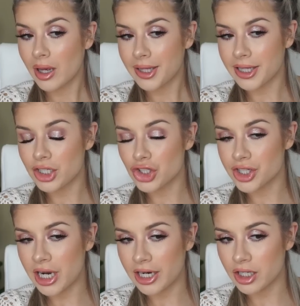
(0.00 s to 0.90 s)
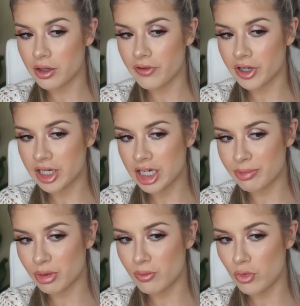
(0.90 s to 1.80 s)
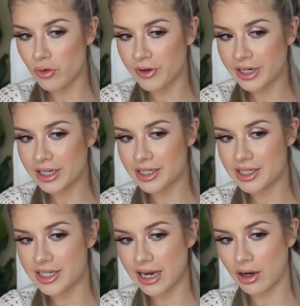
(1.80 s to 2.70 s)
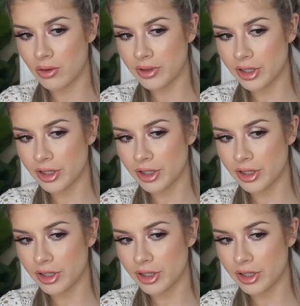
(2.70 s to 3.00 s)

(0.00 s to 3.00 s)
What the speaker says: And then just kind of keep moving it down,